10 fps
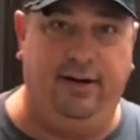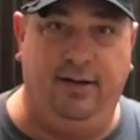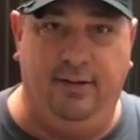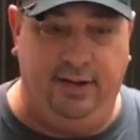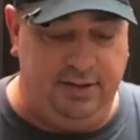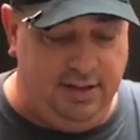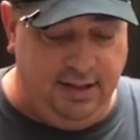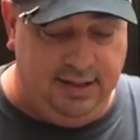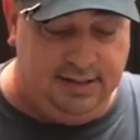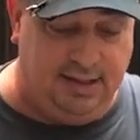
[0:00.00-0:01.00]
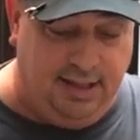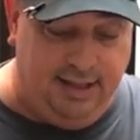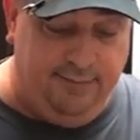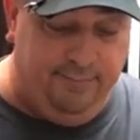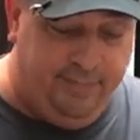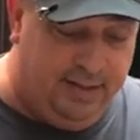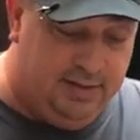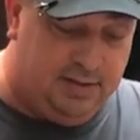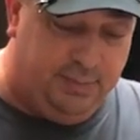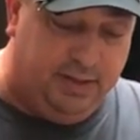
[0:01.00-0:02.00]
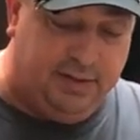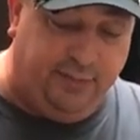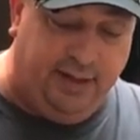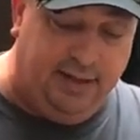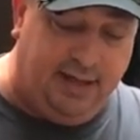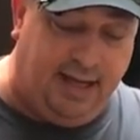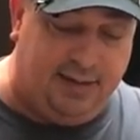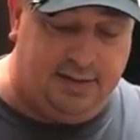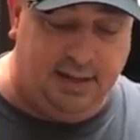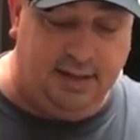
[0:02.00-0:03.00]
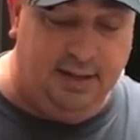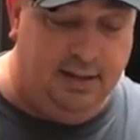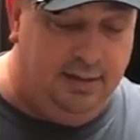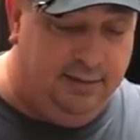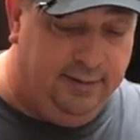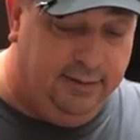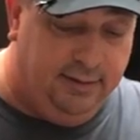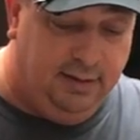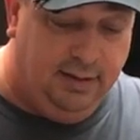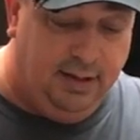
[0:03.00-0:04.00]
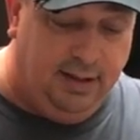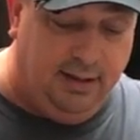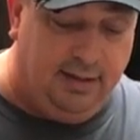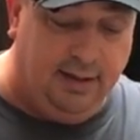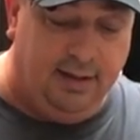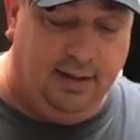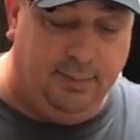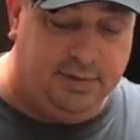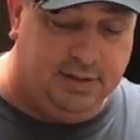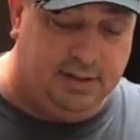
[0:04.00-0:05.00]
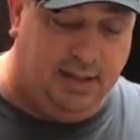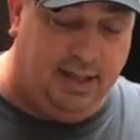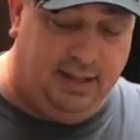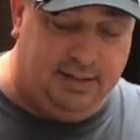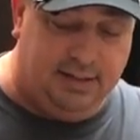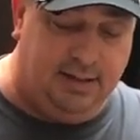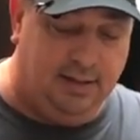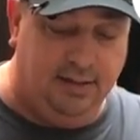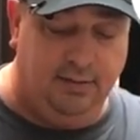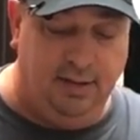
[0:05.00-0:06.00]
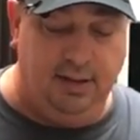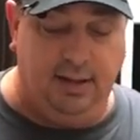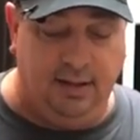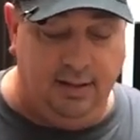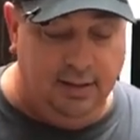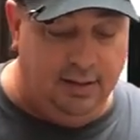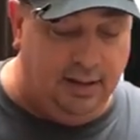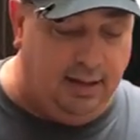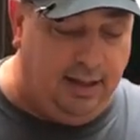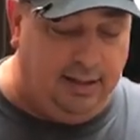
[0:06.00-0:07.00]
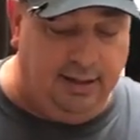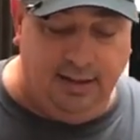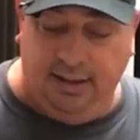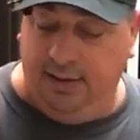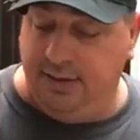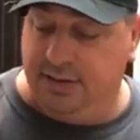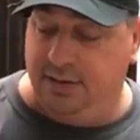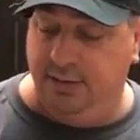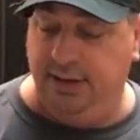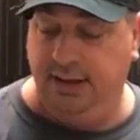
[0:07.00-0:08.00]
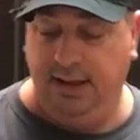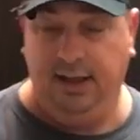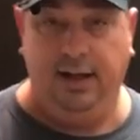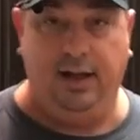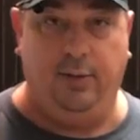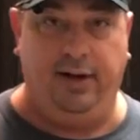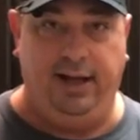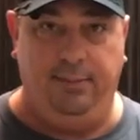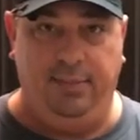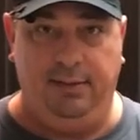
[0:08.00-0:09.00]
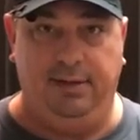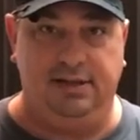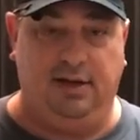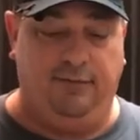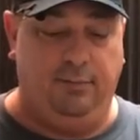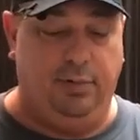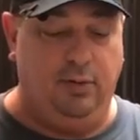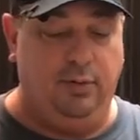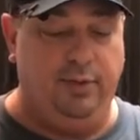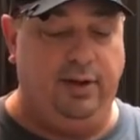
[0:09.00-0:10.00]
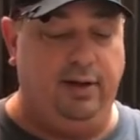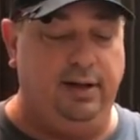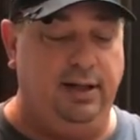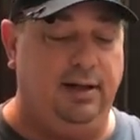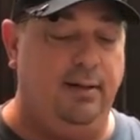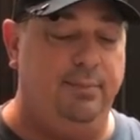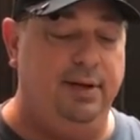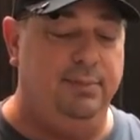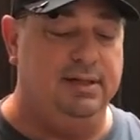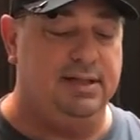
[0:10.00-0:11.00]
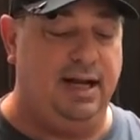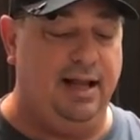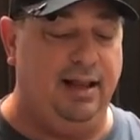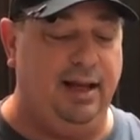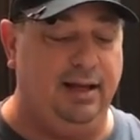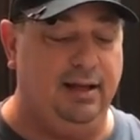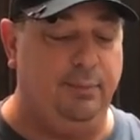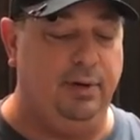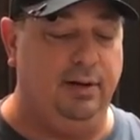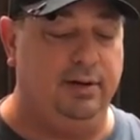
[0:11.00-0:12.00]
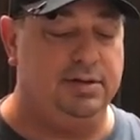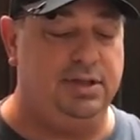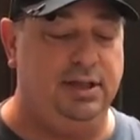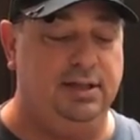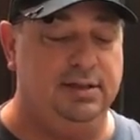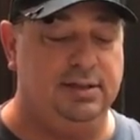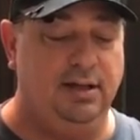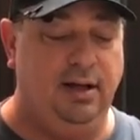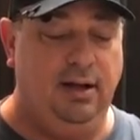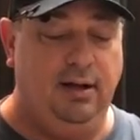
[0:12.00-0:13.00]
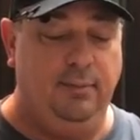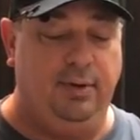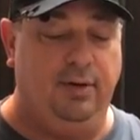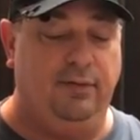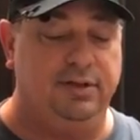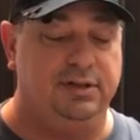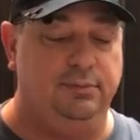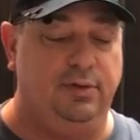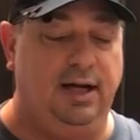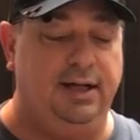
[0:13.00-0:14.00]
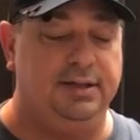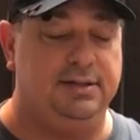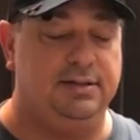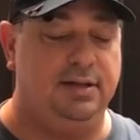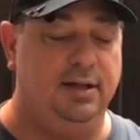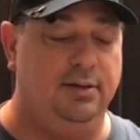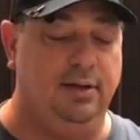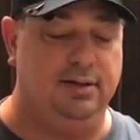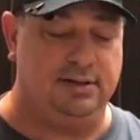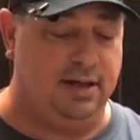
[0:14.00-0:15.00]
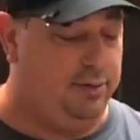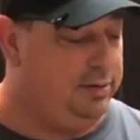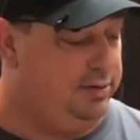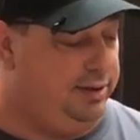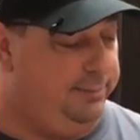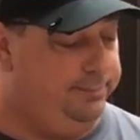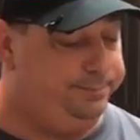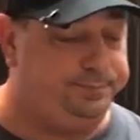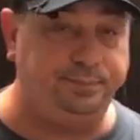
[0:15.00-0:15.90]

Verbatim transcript: All the chili's done. Smells fantastic. And it thickened up just nice. Don't need to add anything else to it. I went ahead and made myself a bowl with all the accompaniments that I like. I put a little cheese, put it over some rice, a little sour cream,